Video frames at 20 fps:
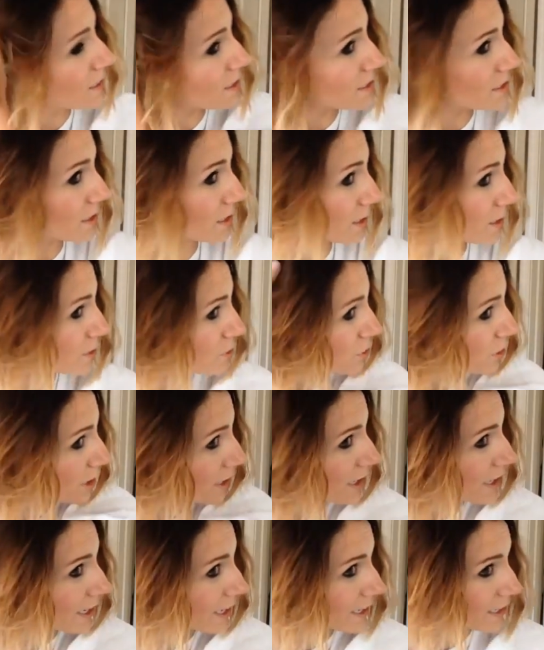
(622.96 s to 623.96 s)
It's going to
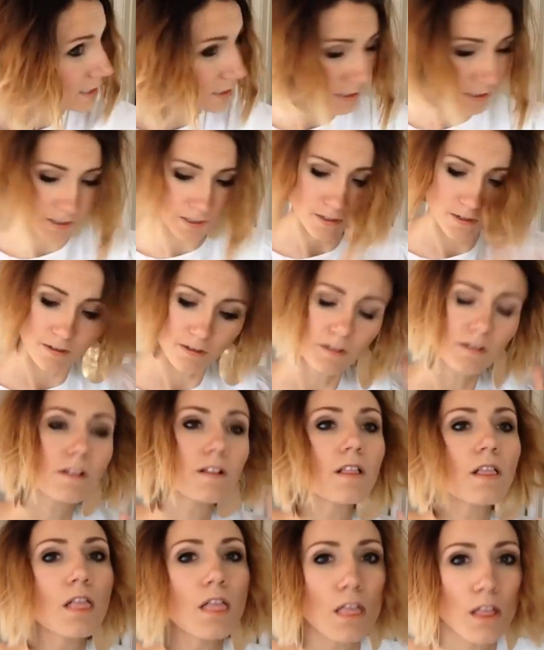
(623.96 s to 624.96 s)
dry.
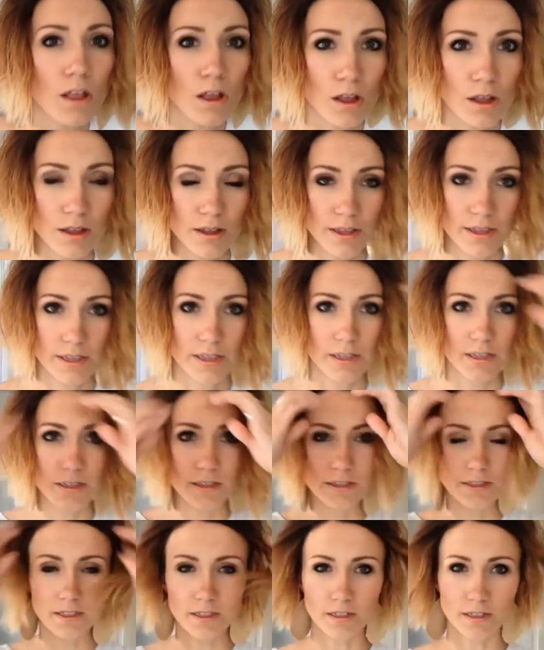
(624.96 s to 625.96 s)

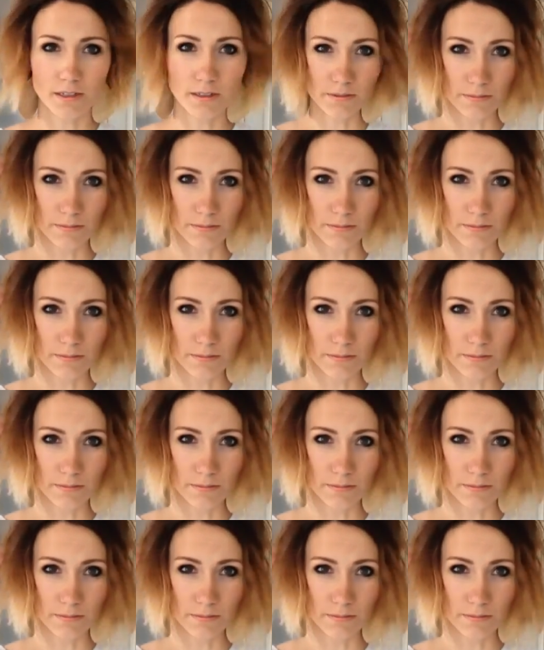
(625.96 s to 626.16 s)
And